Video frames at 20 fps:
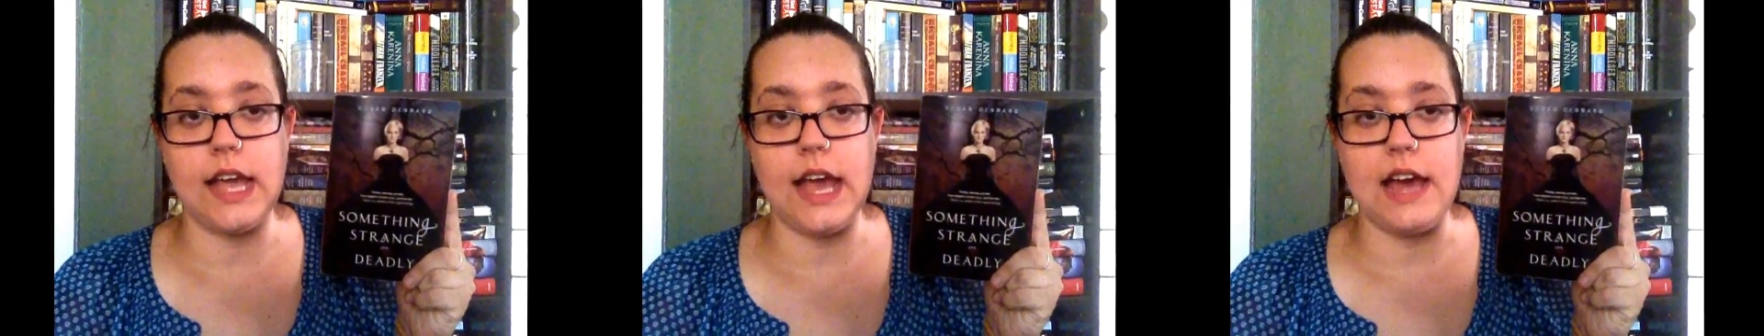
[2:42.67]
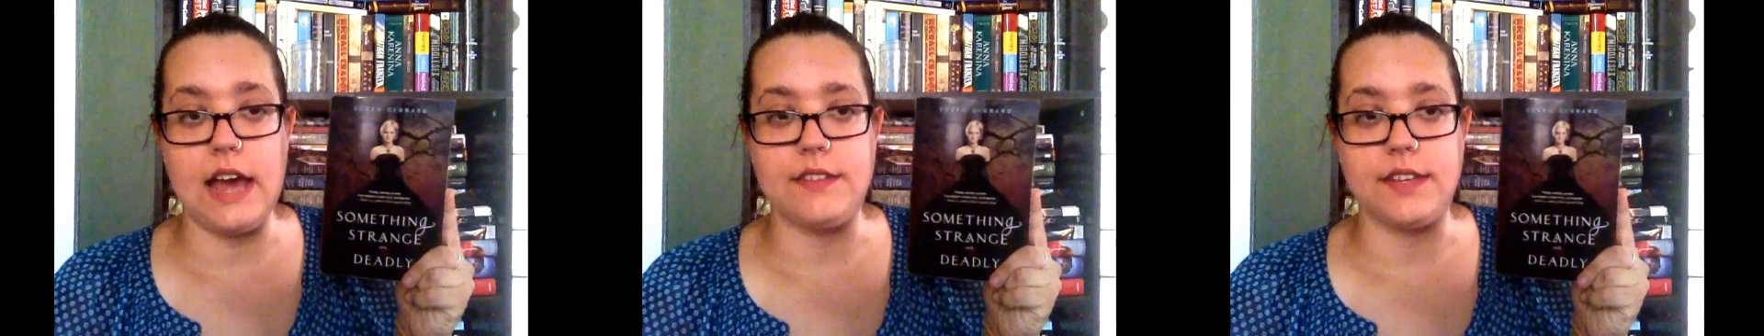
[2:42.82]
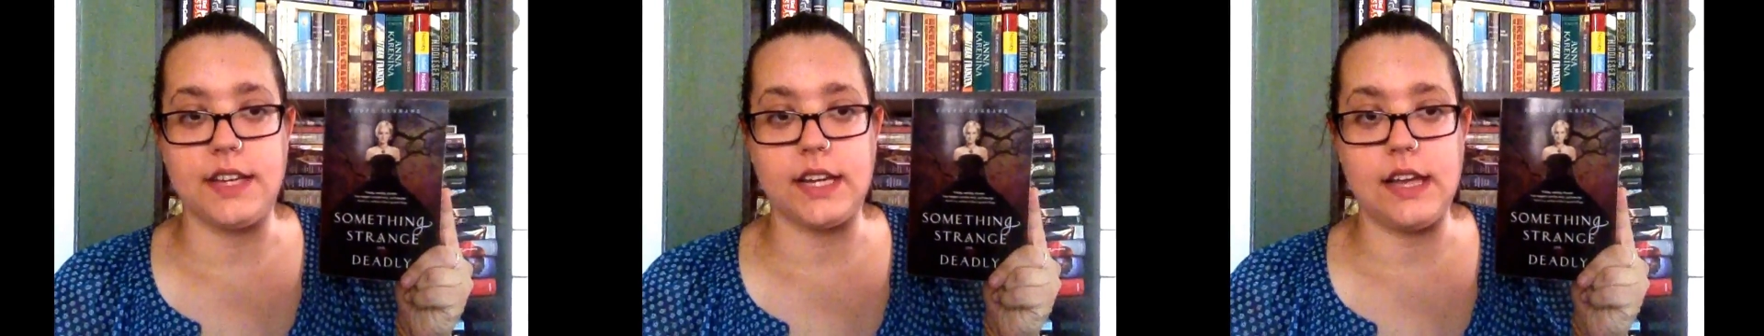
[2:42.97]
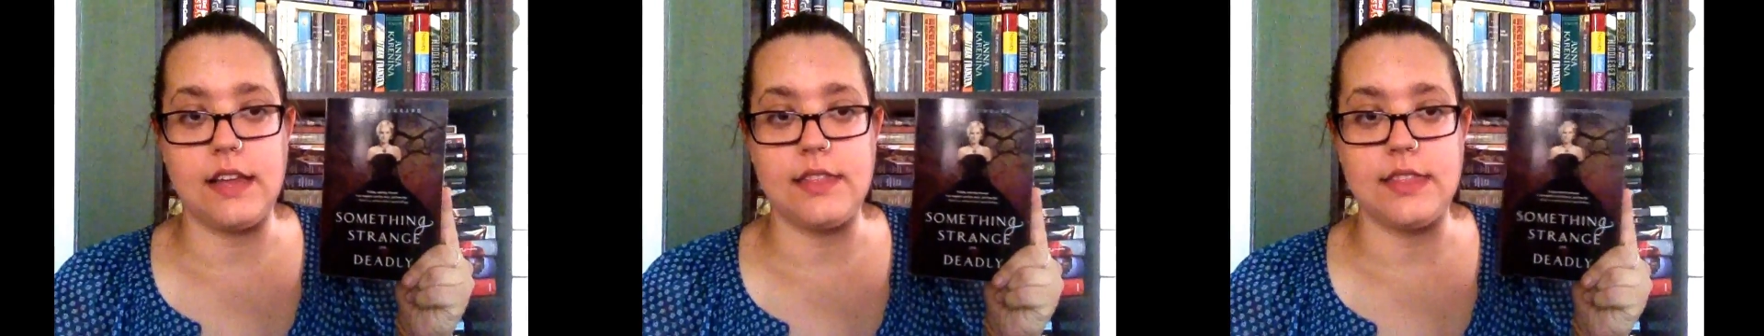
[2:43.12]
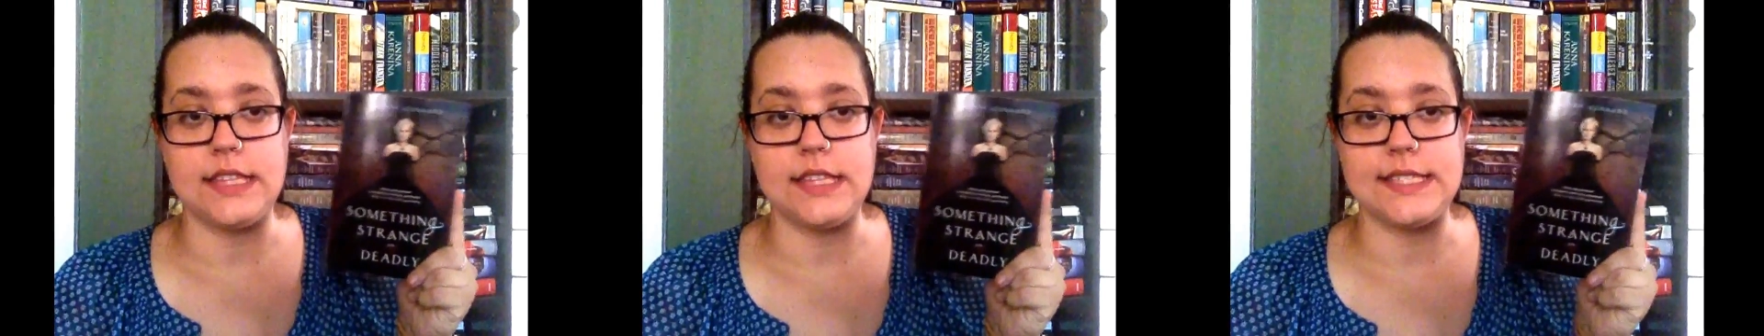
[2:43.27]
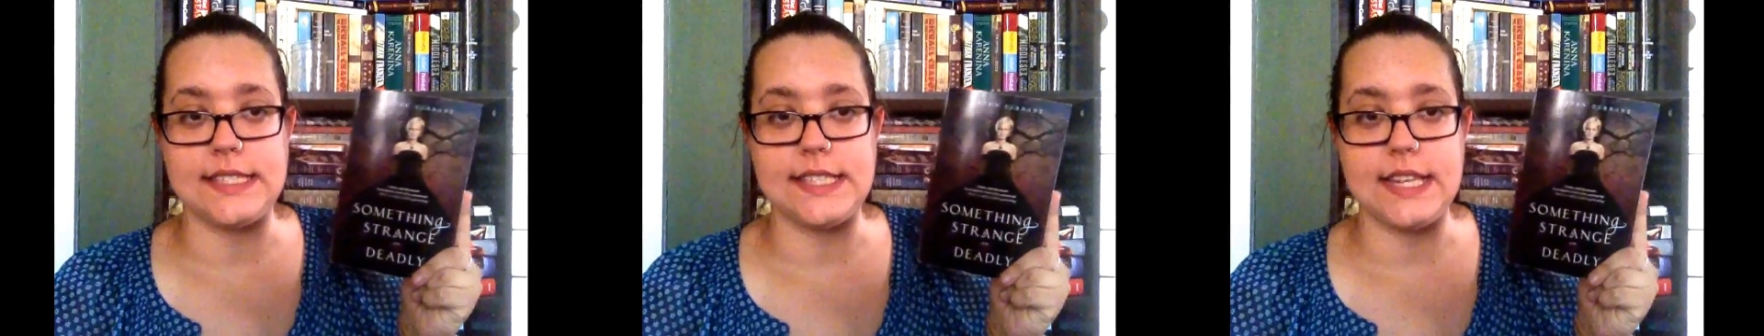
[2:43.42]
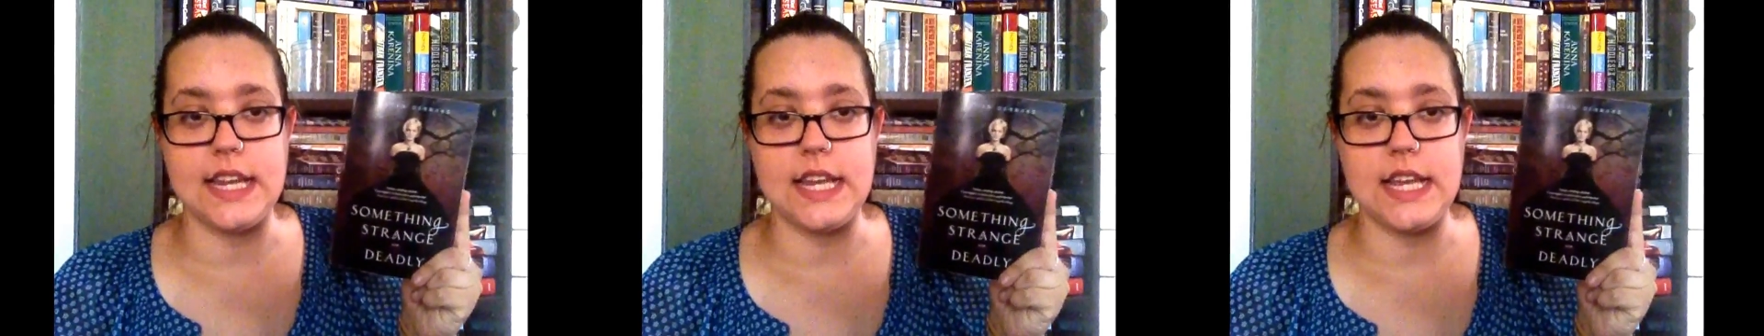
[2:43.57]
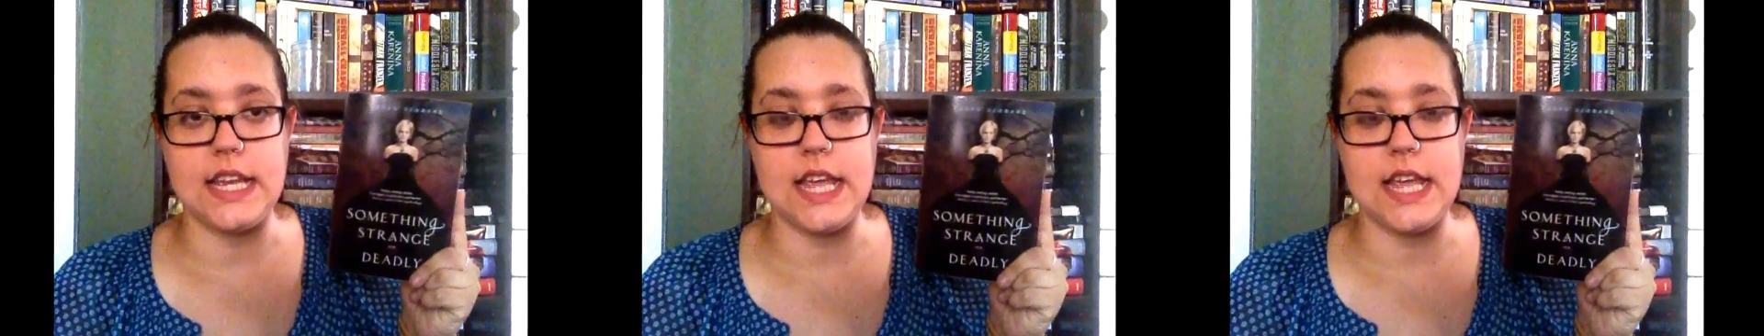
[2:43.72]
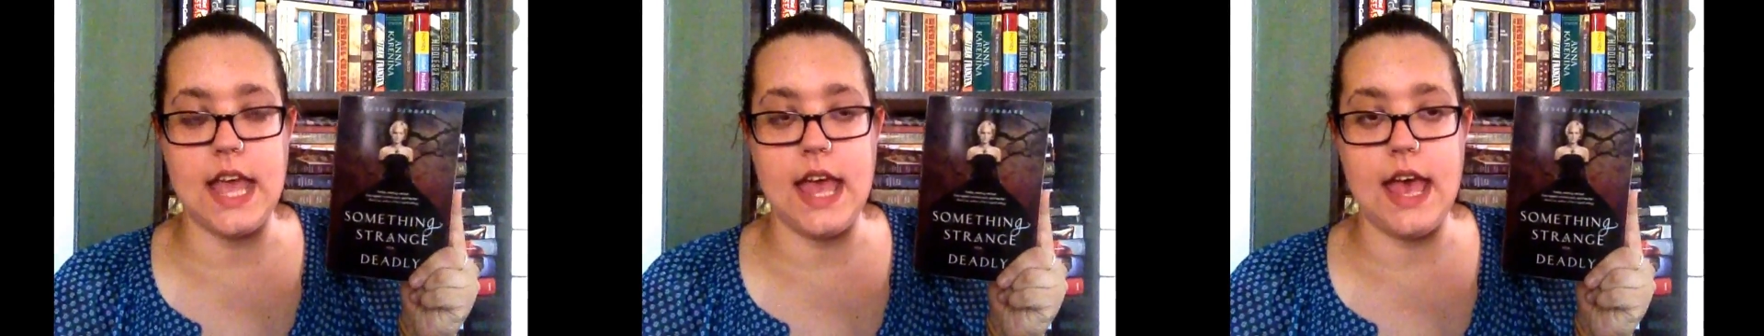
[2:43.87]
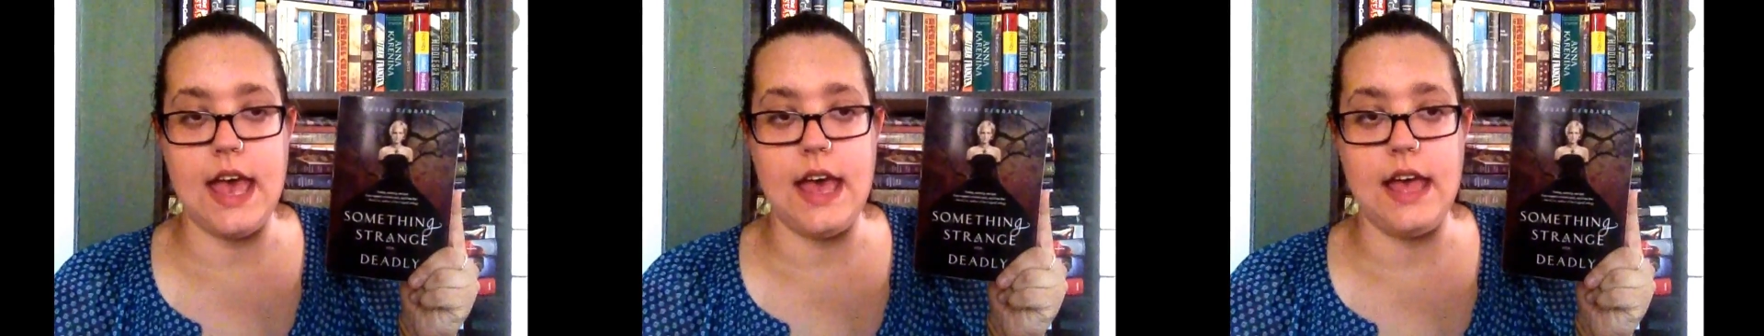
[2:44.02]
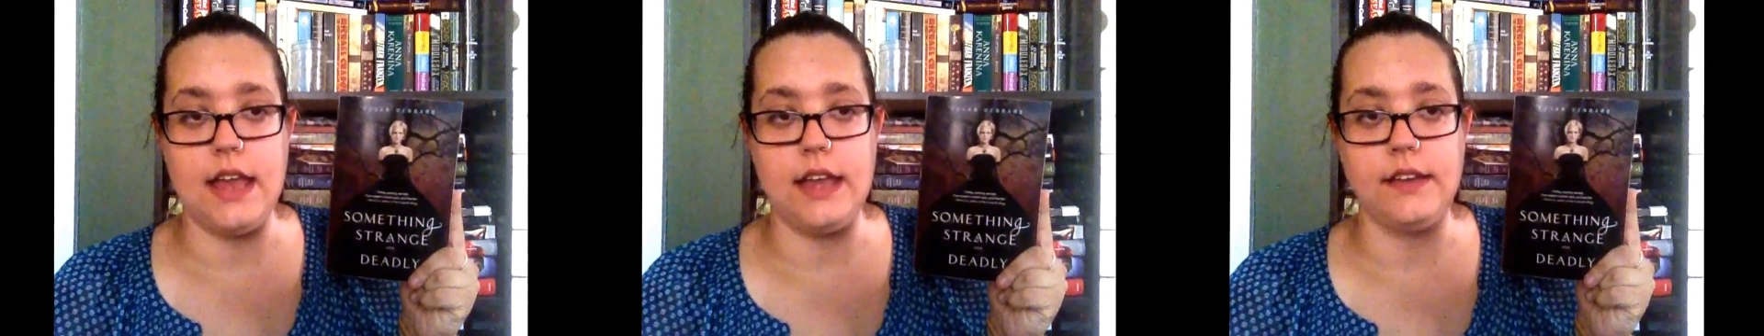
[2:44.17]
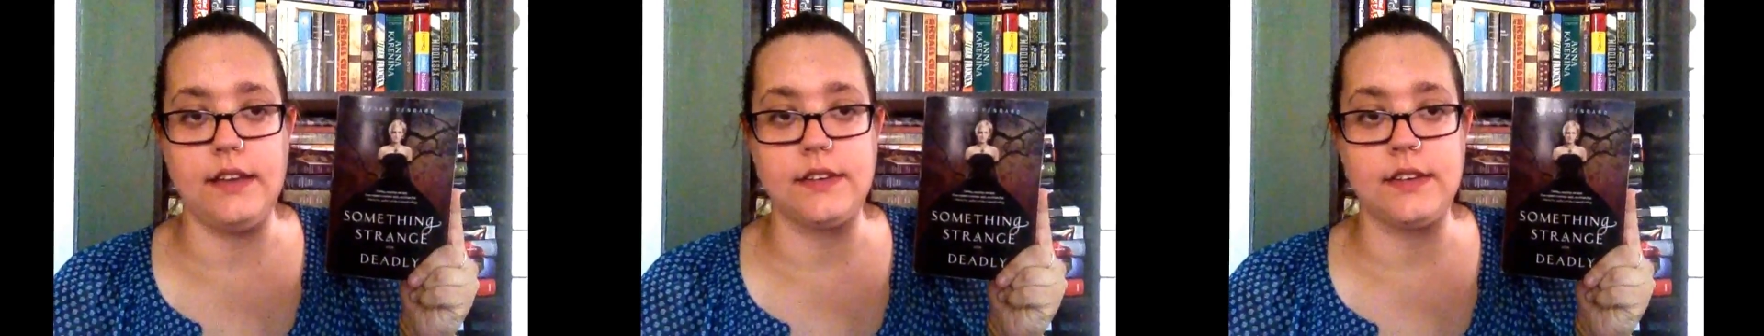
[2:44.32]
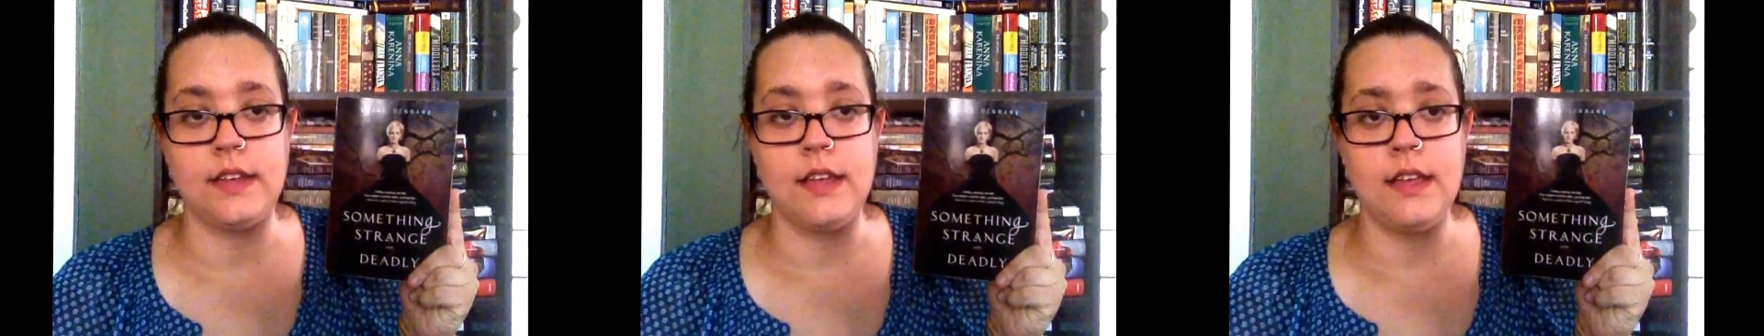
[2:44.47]
havoc on the city,
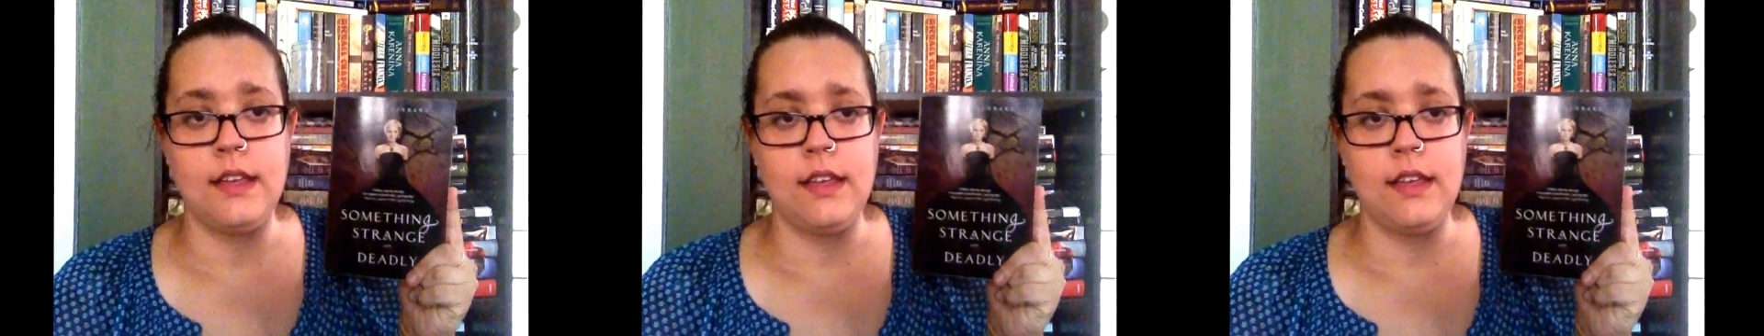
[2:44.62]
and